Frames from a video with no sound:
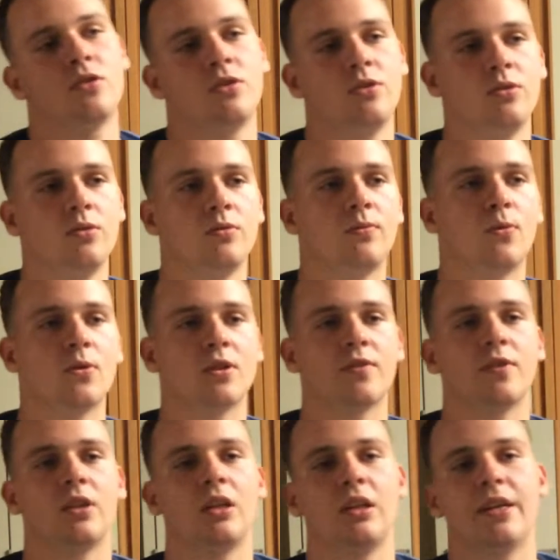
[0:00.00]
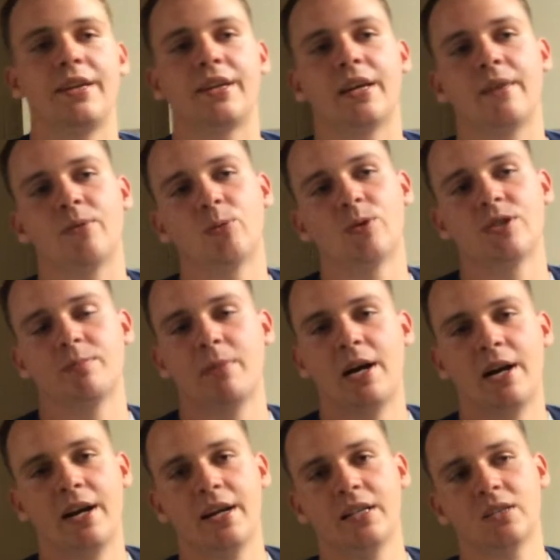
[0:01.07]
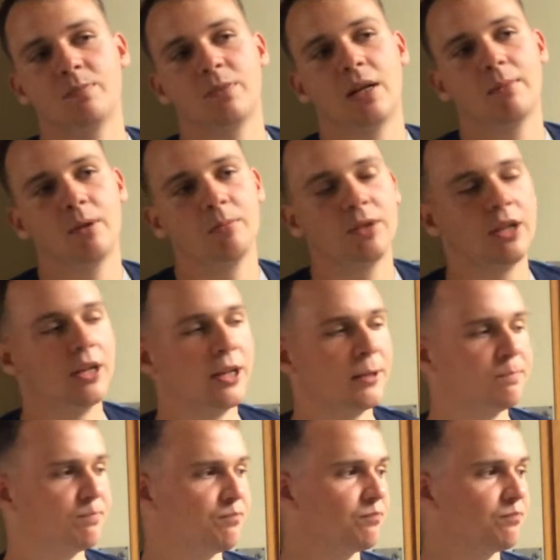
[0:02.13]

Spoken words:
to forcefully link everyone's minds, blah, blah, blah.